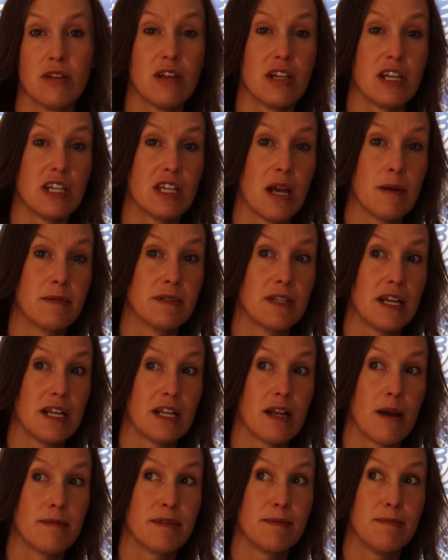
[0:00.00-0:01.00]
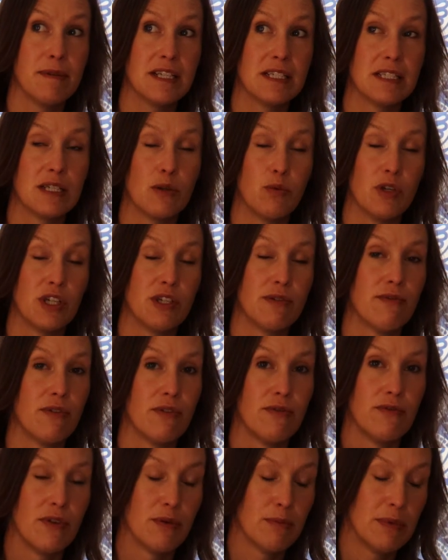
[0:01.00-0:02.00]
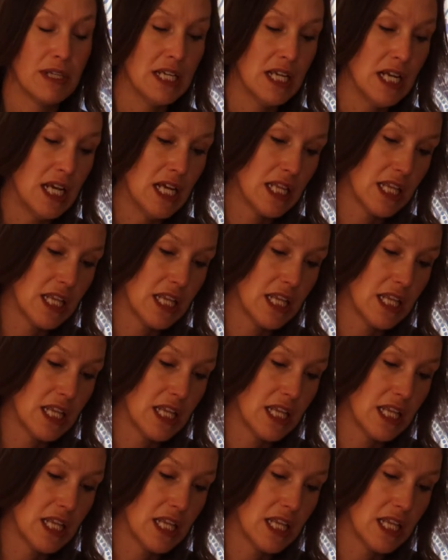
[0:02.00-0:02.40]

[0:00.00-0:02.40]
A lot of times Nine of Cups speaks to wish fulfillment.